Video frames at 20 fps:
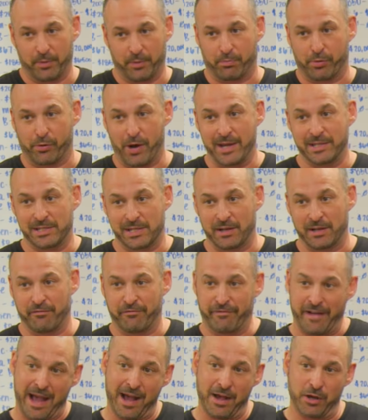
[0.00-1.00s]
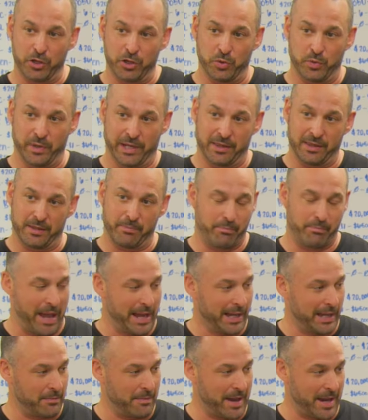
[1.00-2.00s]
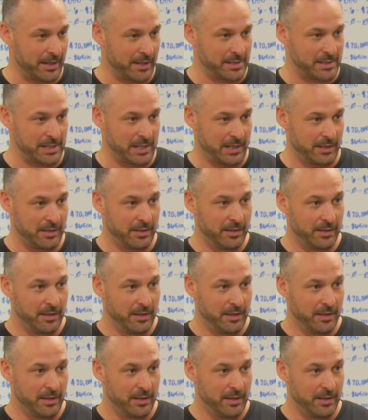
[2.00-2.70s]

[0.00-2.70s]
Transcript: the pricing value in the Beckett magazine.